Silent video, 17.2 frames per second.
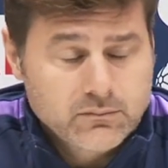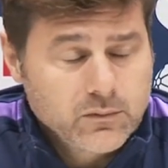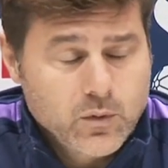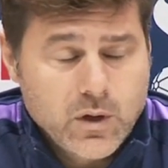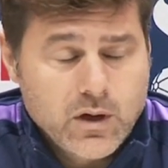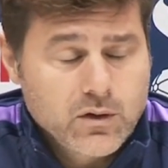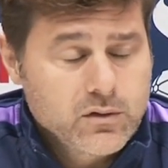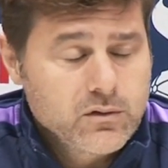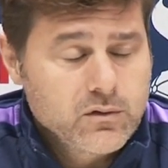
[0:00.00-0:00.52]

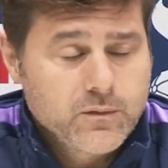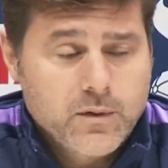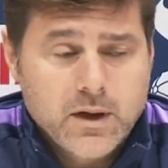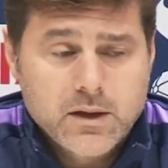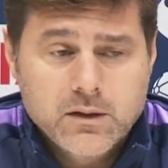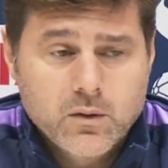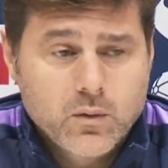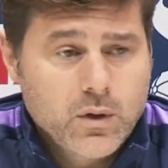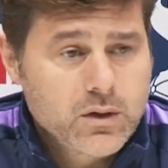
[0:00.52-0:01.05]
we are going to
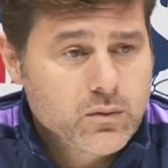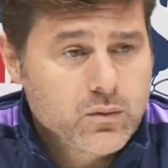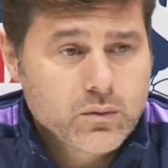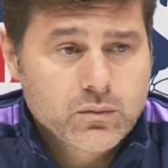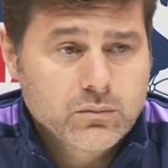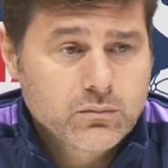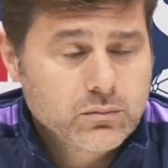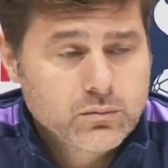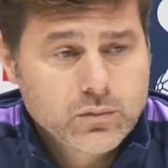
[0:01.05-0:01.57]
find a way
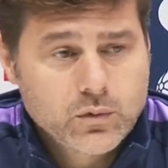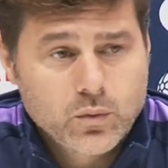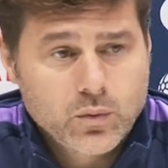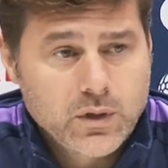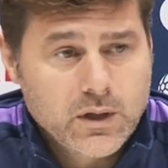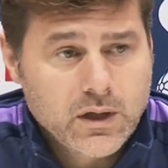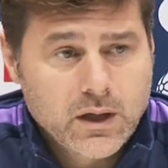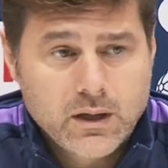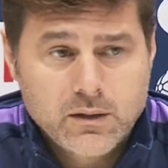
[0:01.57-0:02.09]
to
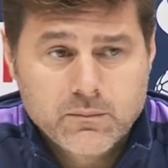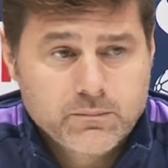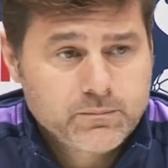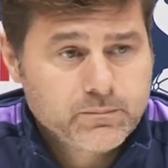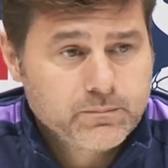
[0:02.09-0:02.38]
win again.